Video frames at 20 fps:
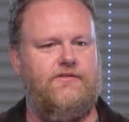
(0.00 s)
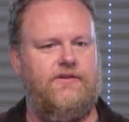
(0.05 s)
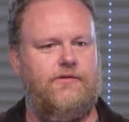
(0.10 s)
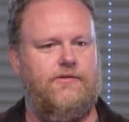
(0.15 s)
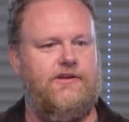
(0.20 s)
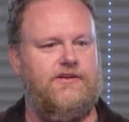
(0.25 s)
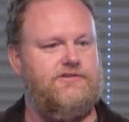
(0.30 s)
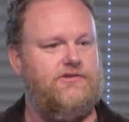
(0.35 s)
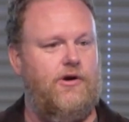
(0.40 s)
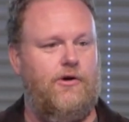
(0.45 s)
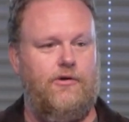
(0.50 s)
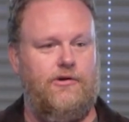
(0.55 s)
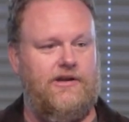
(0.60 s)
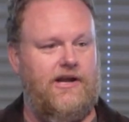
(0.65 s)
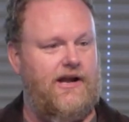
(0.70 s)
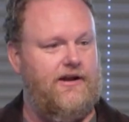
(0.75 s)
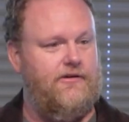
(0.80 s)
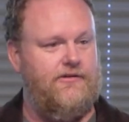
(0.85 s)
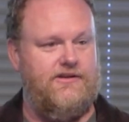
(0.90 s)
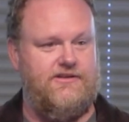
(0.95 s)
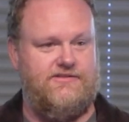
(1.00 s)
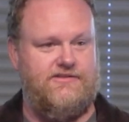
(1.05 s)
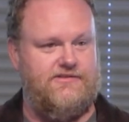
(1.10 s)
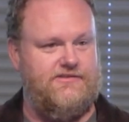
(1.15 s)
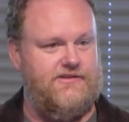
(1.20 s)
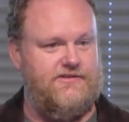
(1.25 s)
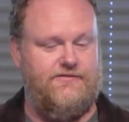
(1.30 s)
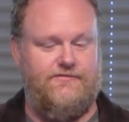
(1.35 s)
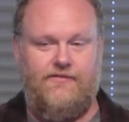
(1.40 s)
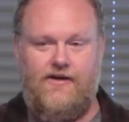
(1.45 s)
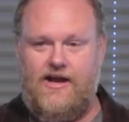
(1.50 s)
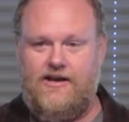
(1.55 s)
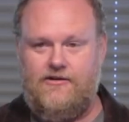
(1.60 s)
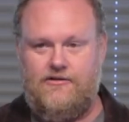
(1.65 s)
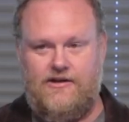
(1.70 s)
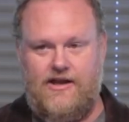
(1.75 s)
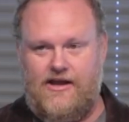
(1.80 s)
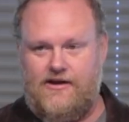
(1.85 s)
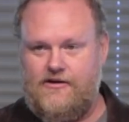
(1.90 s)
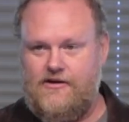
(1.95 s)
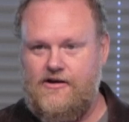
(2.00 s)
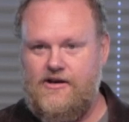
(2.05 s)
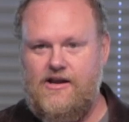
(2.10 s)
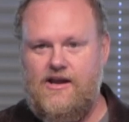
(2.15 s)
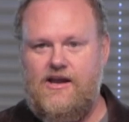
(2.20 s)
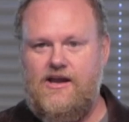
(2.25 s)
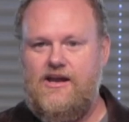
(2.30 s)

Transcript: view this whole letter. This is his final letter.